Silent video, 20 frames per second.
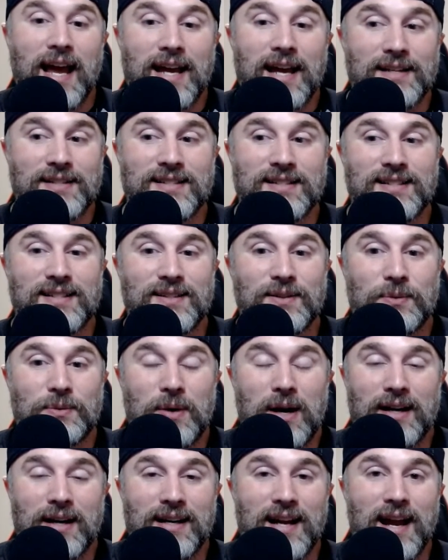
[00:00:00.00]
the case
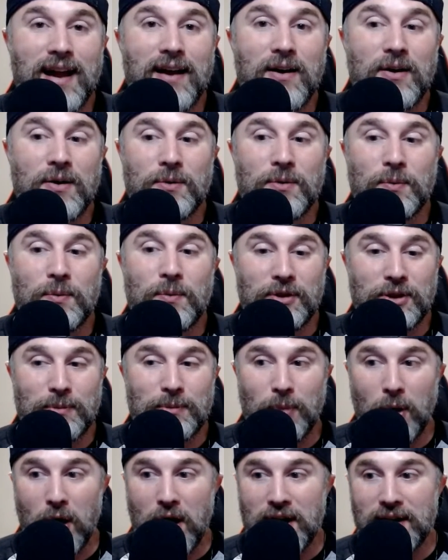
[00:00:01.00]
right now with the
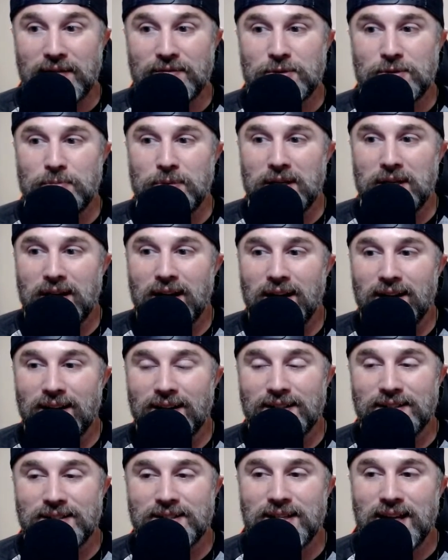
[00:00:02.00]
Braves
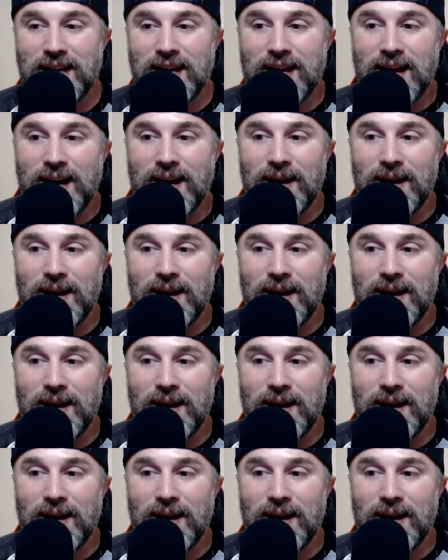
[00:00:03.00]
because